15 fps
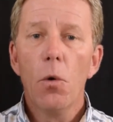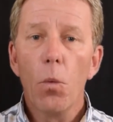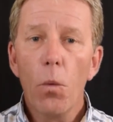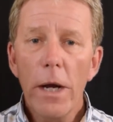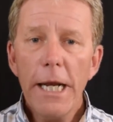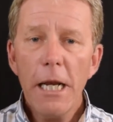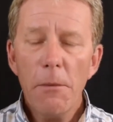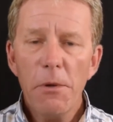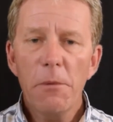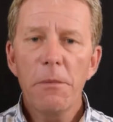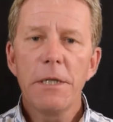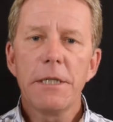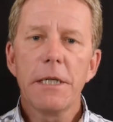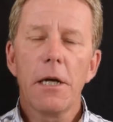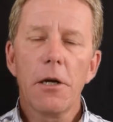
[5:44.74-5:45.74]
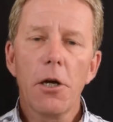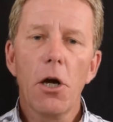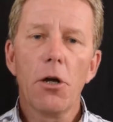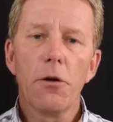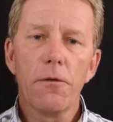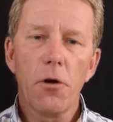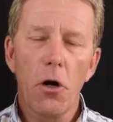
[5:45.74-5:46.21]
When implementing a
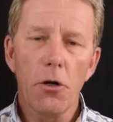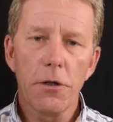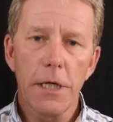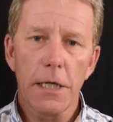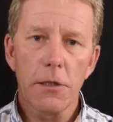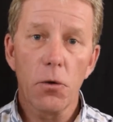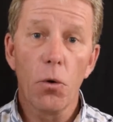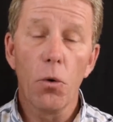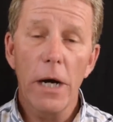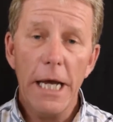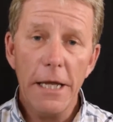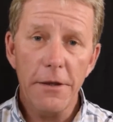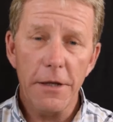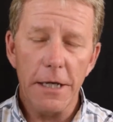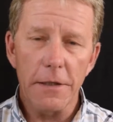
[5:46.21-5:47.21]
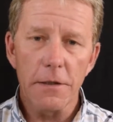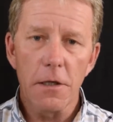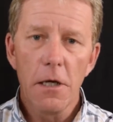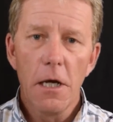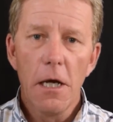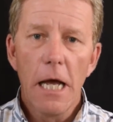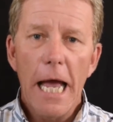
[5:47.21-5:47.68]
code of conduct or
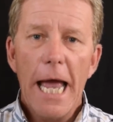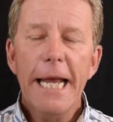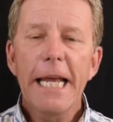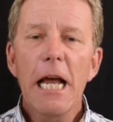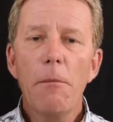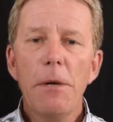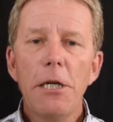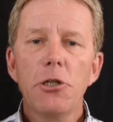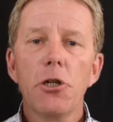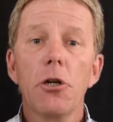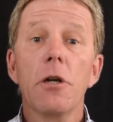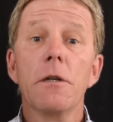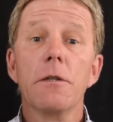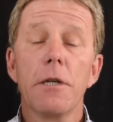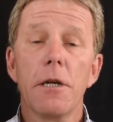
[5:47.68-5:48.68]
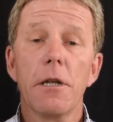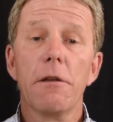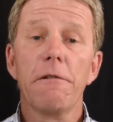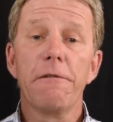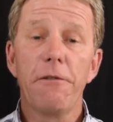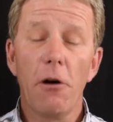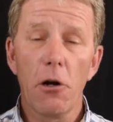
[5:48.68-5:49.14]
ethics, a company should consider
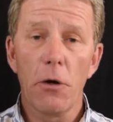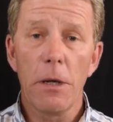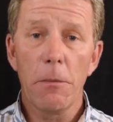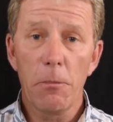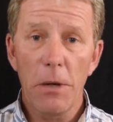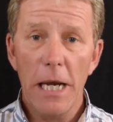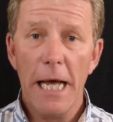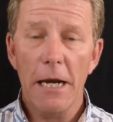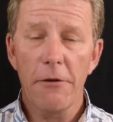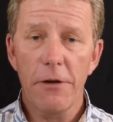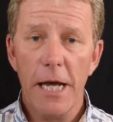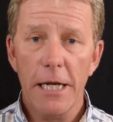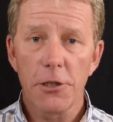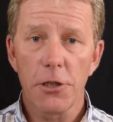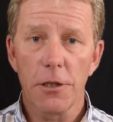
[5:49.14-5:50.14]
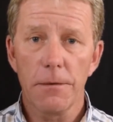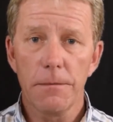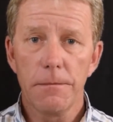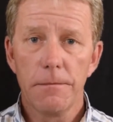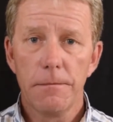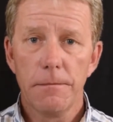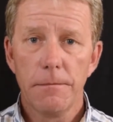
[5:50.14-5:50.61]
the following plan of action.